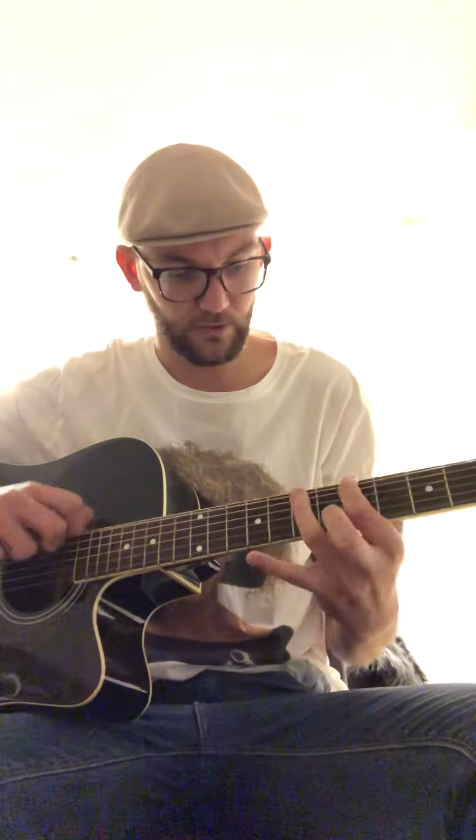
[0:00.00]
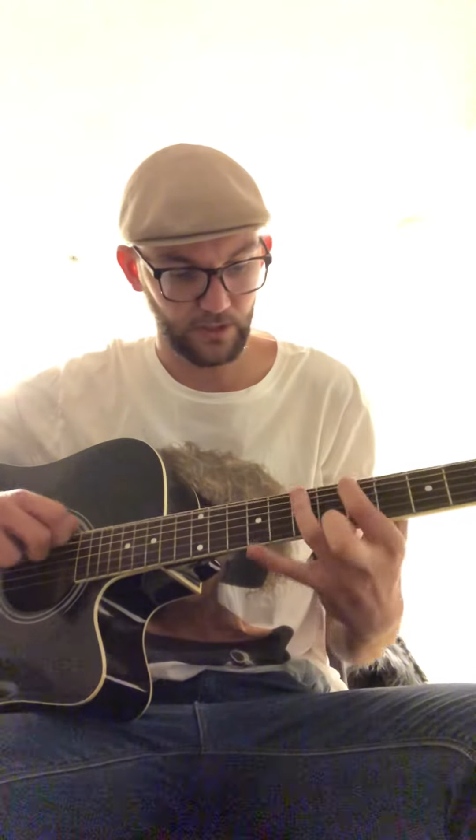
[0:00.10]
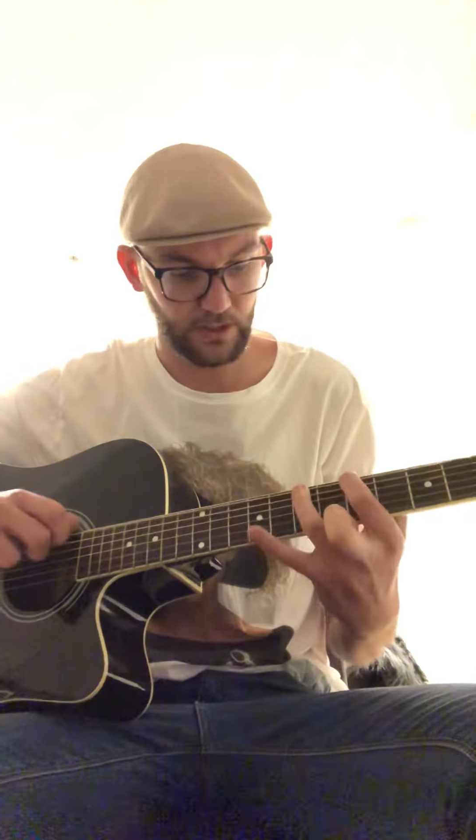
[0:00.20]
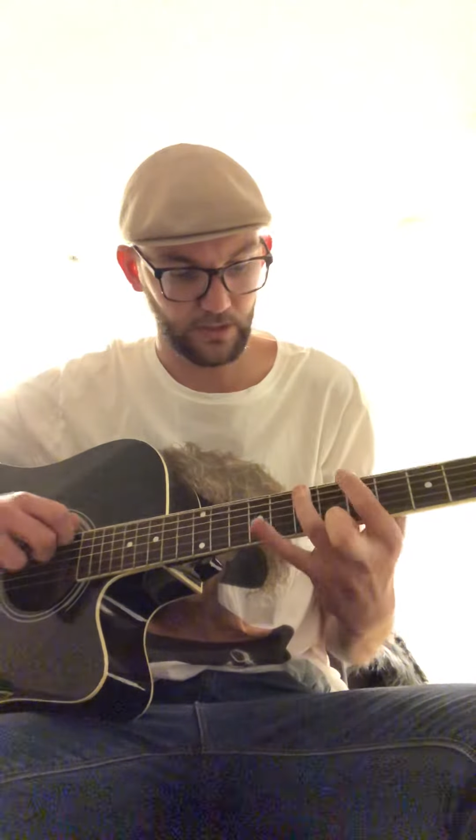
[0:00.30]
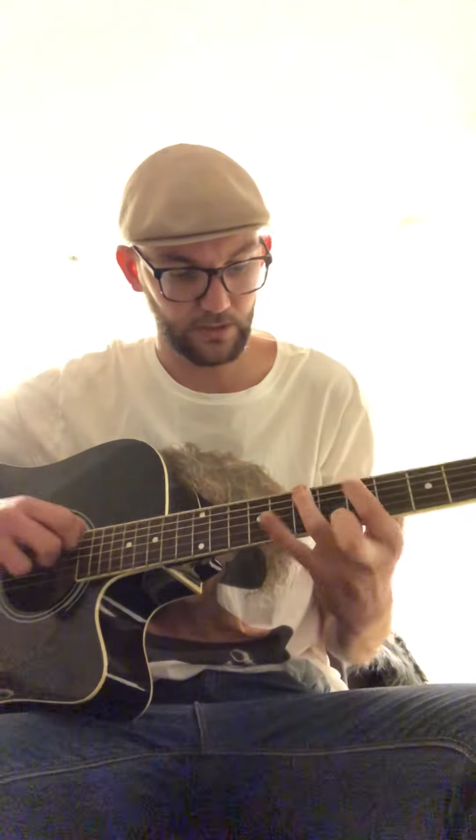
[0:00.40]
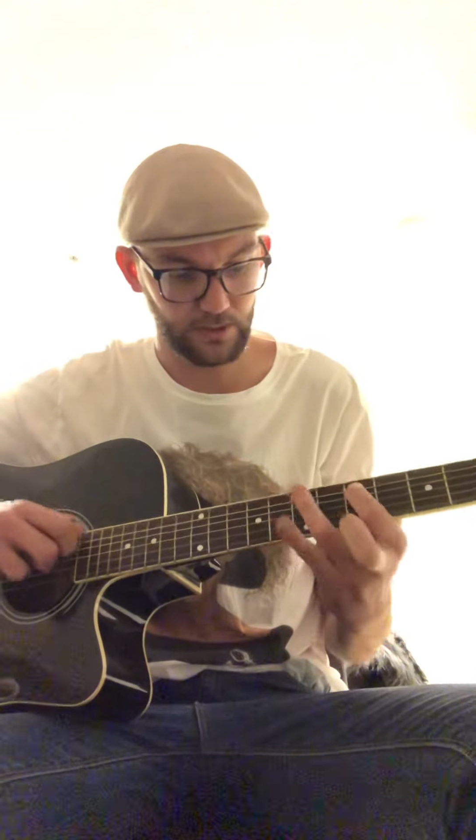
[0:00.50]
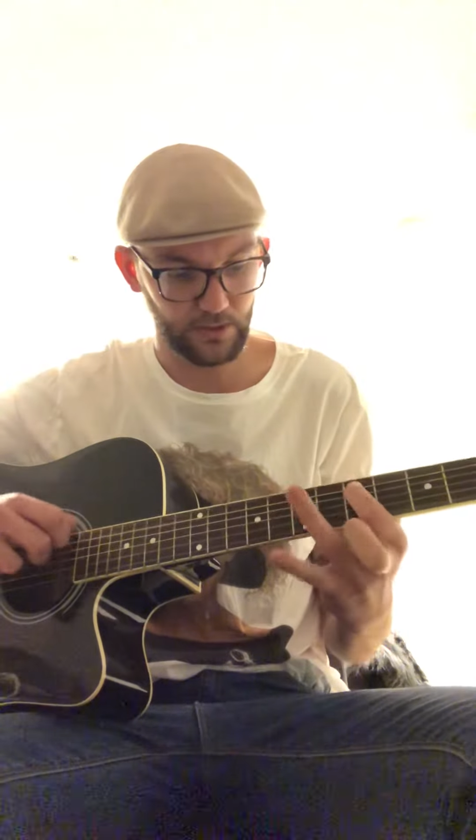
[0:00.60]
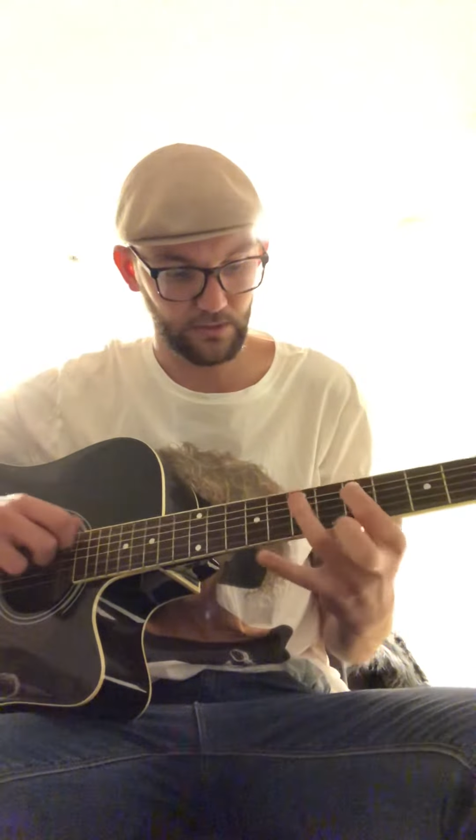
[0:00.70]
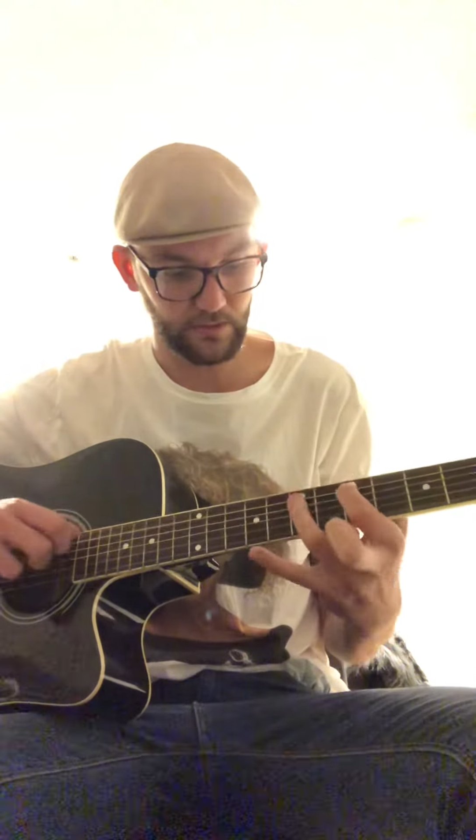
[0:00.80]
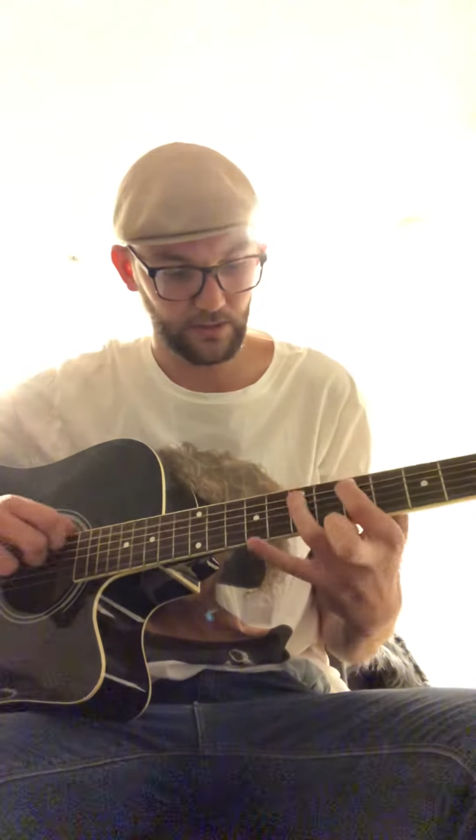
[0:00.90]
can't
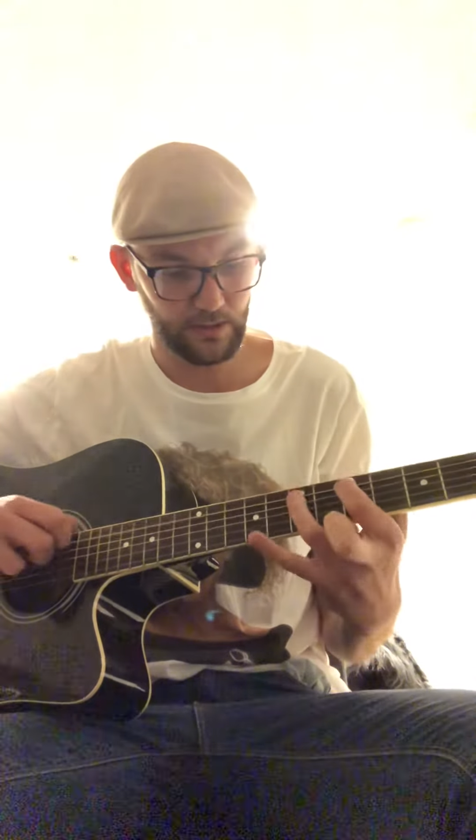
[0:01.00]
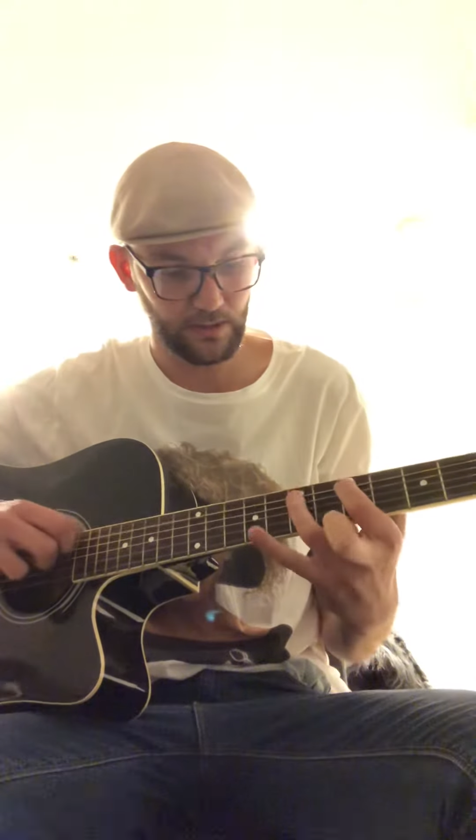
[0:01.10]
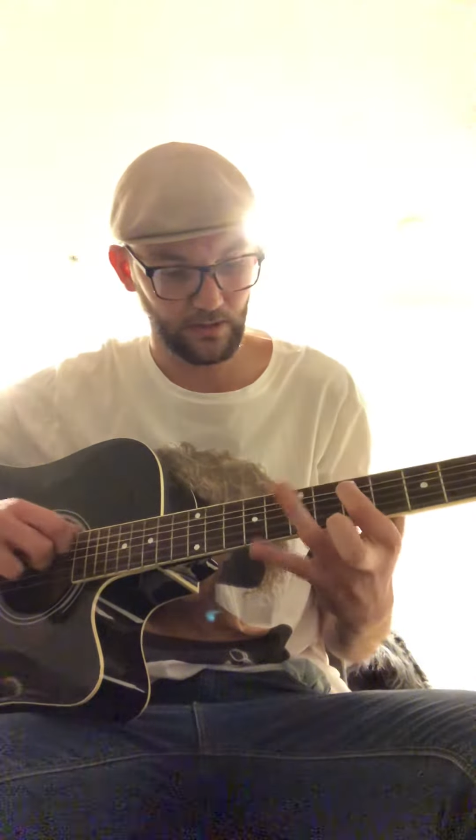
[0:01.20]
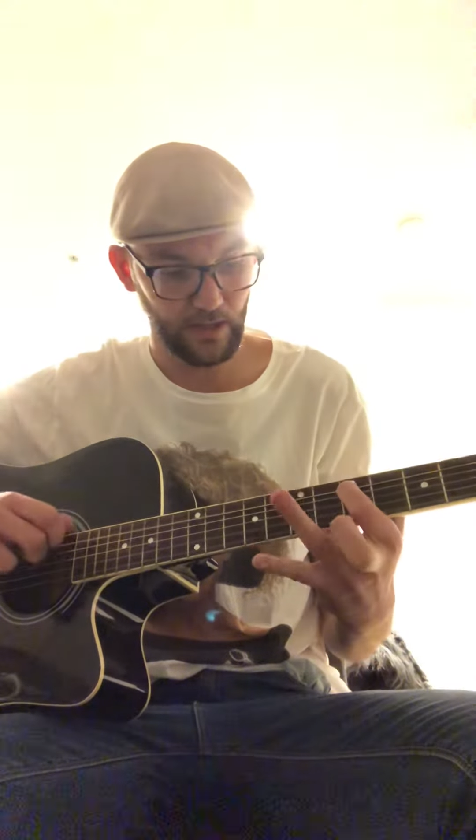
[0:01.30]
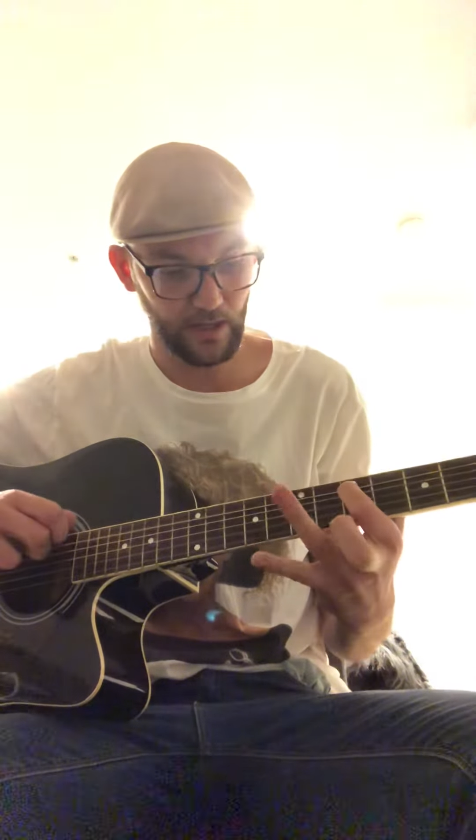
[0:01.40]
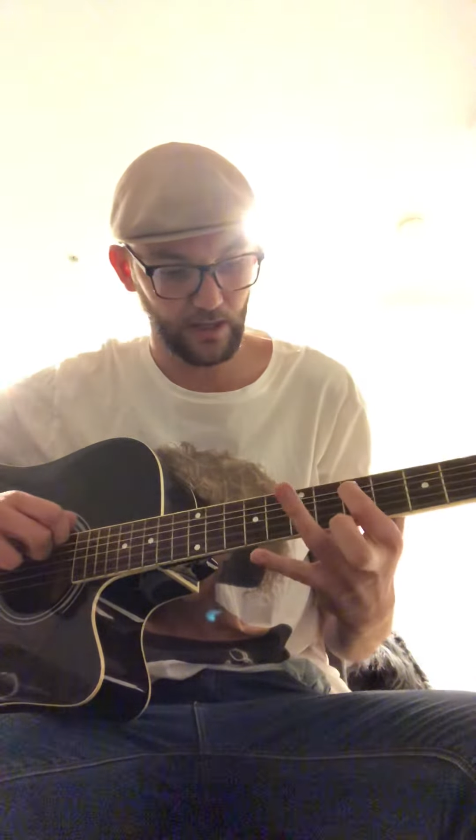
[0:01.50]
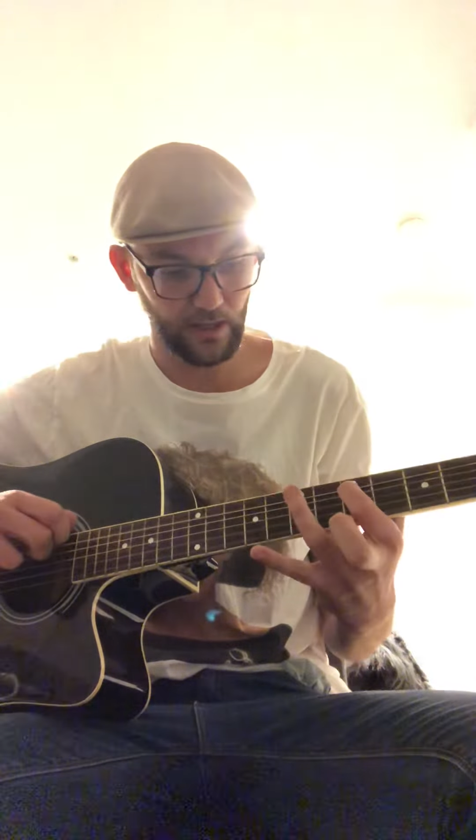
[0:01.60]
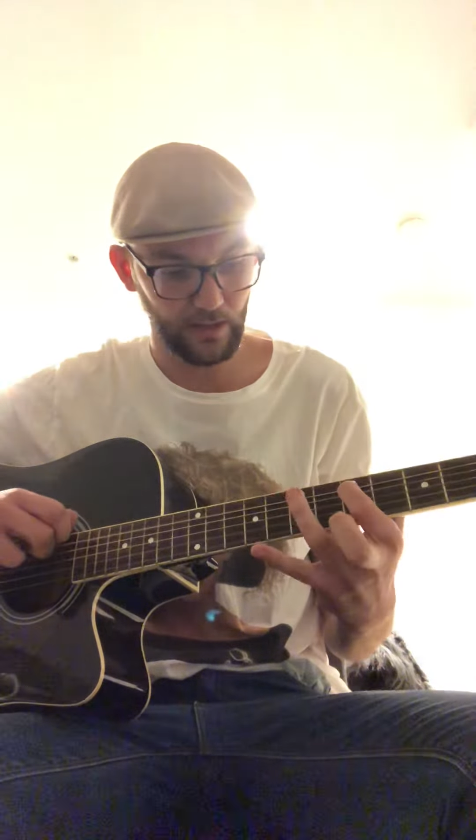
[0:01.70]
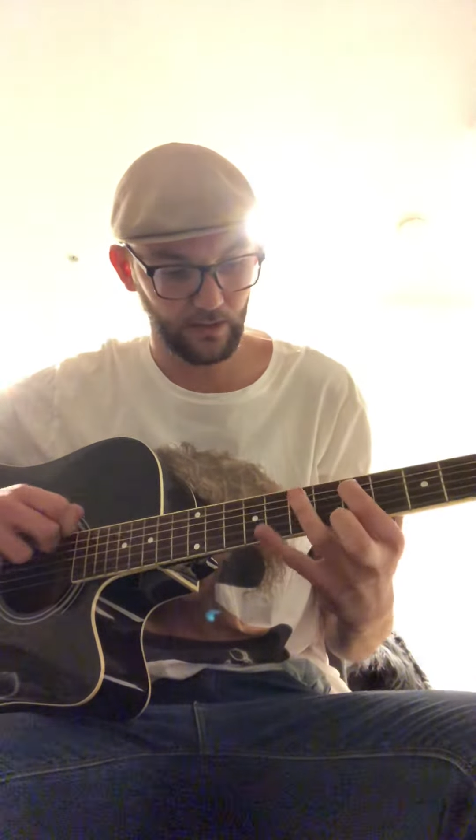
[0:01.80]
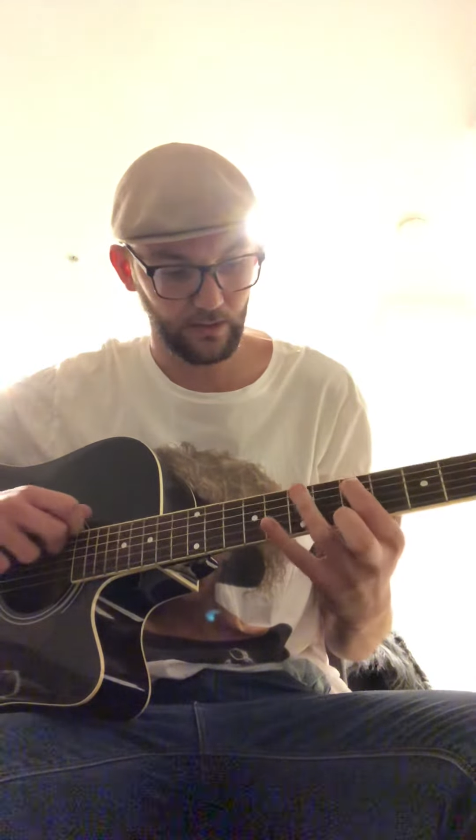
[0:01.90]
you see that?